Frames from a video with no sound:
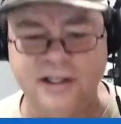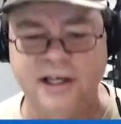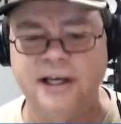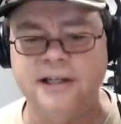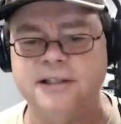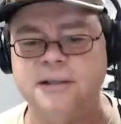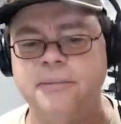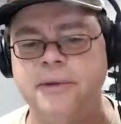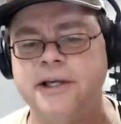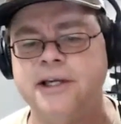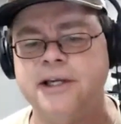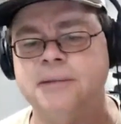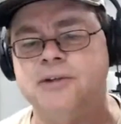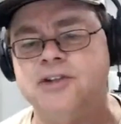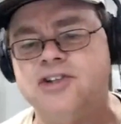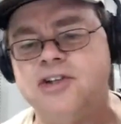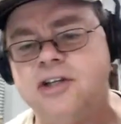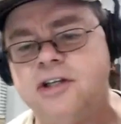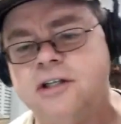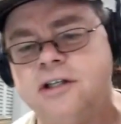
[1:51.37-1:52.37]
to make a
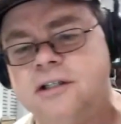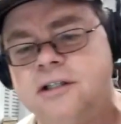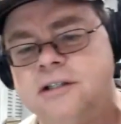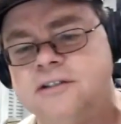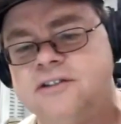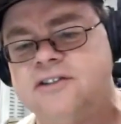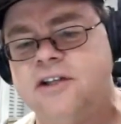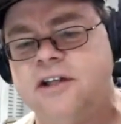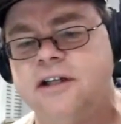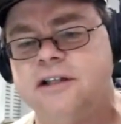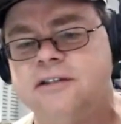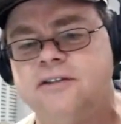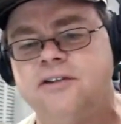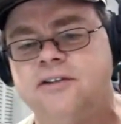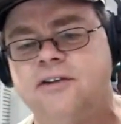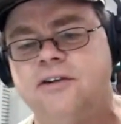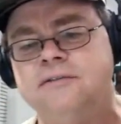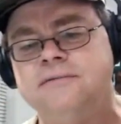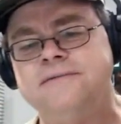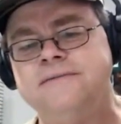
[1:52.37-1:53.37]
machine gun instead. So,
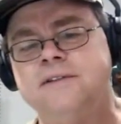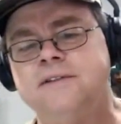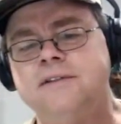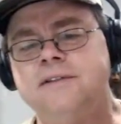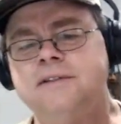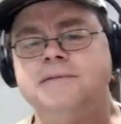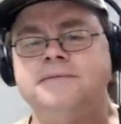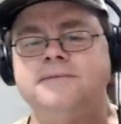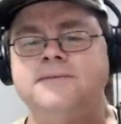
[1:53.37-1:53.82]
I